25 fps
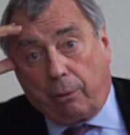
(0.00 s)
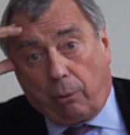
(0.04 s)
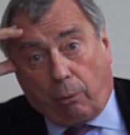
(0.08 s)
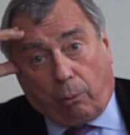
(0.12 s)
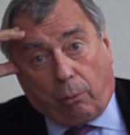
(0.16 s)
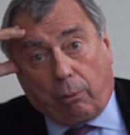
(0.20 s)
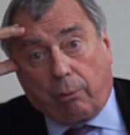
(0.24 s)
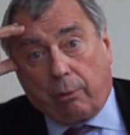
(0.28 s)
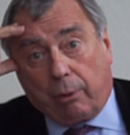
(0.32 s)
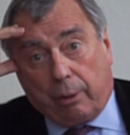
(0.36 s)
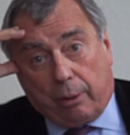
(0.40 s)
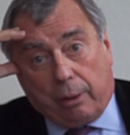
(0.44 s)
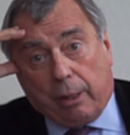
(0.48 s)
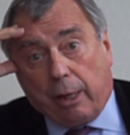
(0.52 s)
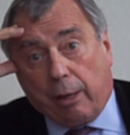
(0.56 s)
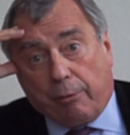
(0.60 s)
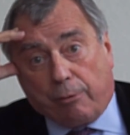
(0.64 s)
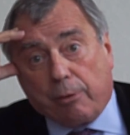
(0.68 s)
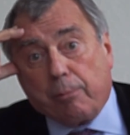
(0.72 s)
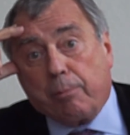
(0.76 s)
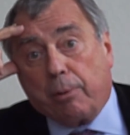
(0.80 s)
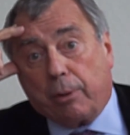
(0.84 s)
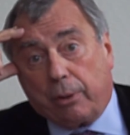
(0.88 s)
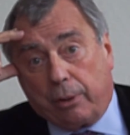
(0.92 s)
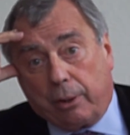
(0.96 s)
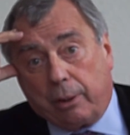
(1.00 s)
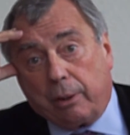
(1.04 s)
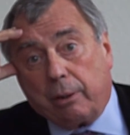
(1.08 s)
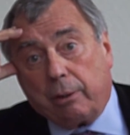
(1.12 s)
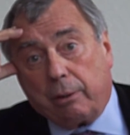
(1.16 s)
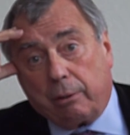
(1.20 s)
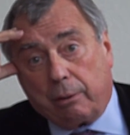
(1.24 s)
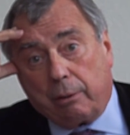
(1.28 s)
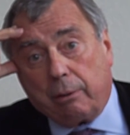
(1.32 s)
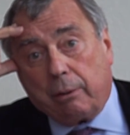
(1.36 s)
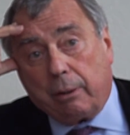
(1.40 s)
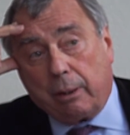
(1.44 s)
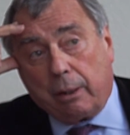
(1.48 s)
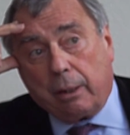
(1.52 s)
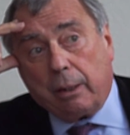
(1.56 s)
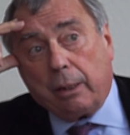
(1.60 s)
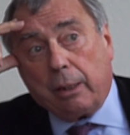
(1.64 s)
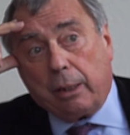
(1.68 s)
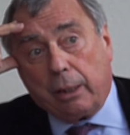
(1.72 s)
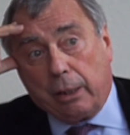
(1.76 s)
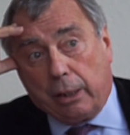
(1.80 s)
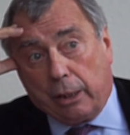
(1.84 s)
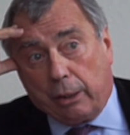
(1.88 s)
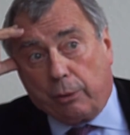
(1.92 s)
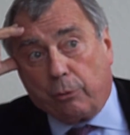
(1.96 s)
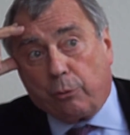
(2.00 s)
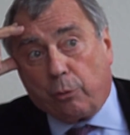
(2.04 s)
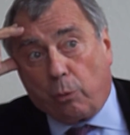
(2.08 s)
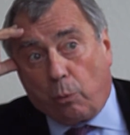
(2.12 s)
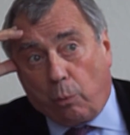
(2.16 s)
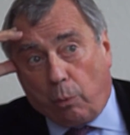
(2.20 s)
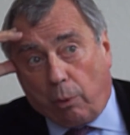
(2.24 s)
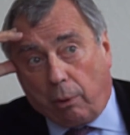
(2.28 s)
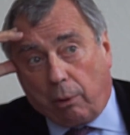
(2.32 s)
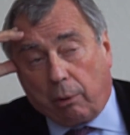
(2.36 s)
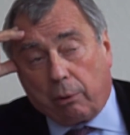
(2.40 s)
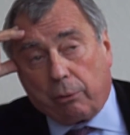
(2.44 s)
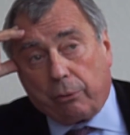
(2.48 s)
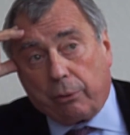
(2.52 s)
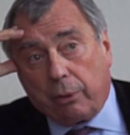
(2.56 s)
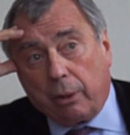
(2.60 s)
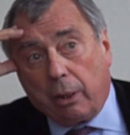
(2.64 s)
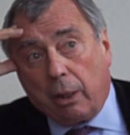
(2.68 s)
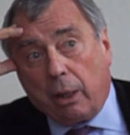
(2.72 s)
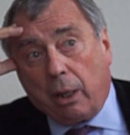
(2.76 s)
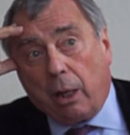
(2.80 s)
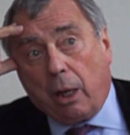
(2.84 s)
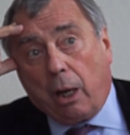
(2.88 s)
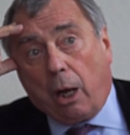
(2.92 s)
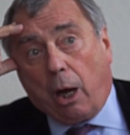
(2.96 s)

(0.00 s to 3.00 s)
everybody in the world?